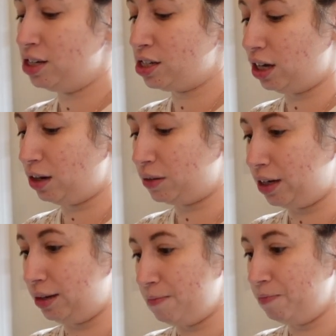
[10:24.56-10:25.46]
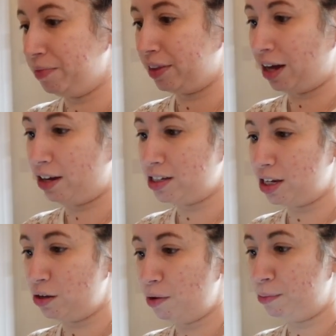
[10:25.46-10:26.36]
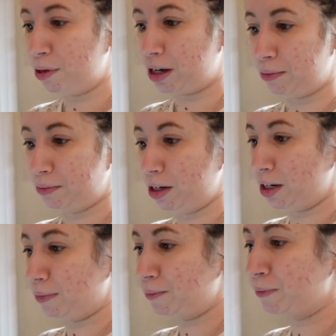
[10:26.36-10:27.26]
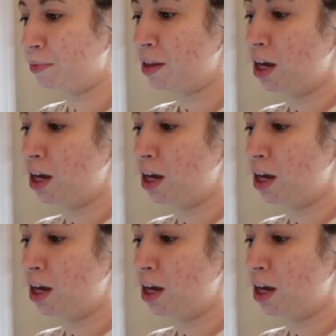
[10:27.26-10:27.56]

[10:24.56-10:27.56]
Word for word: So um, and I'll tell you so what so far I'm it's reading. working.